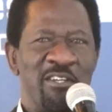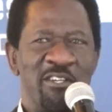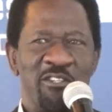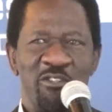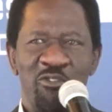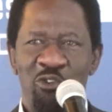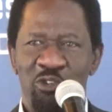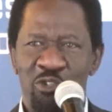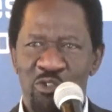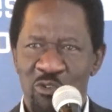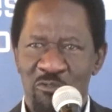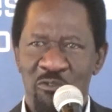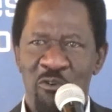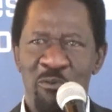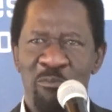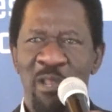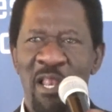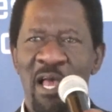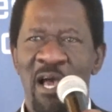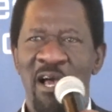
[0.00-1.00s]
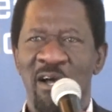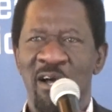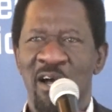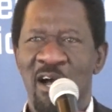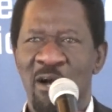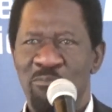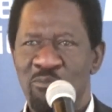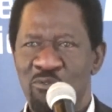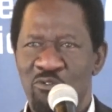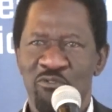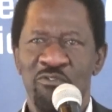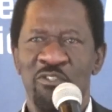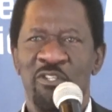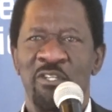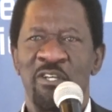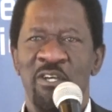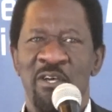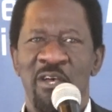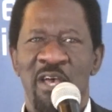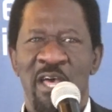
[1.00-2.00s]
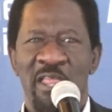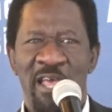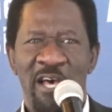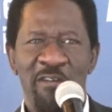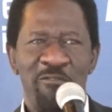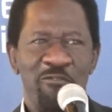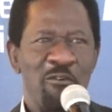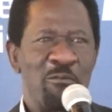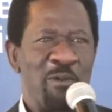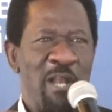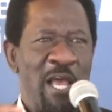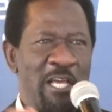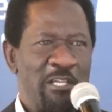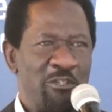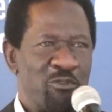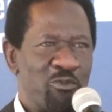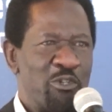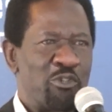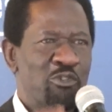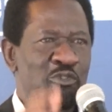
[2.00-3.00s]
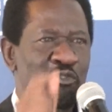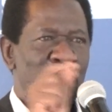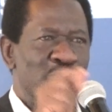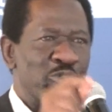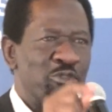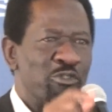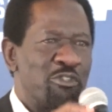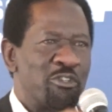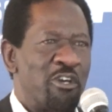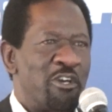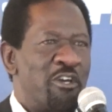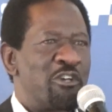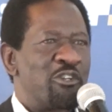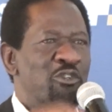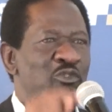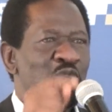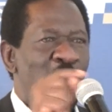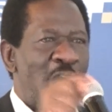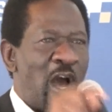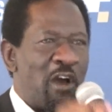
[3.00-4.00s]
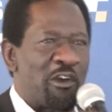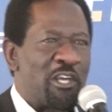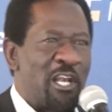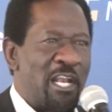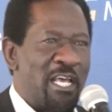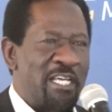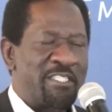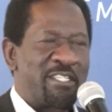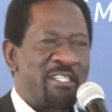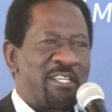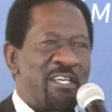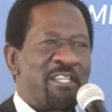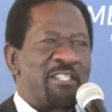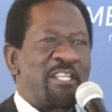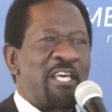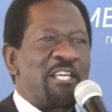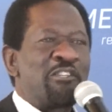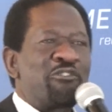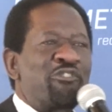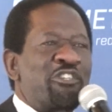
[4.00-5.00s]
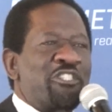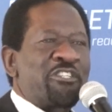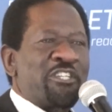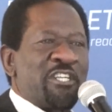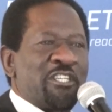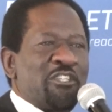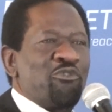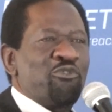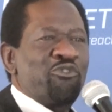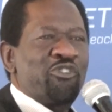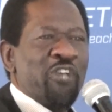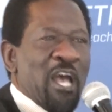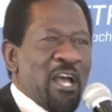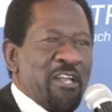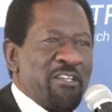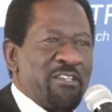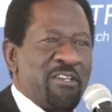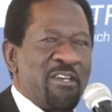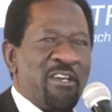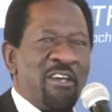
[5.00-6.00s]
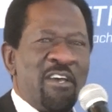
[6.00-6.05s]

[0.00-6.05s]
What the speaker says: you got your formula approved, and that formula is what you use to calculate the interest rate you charge.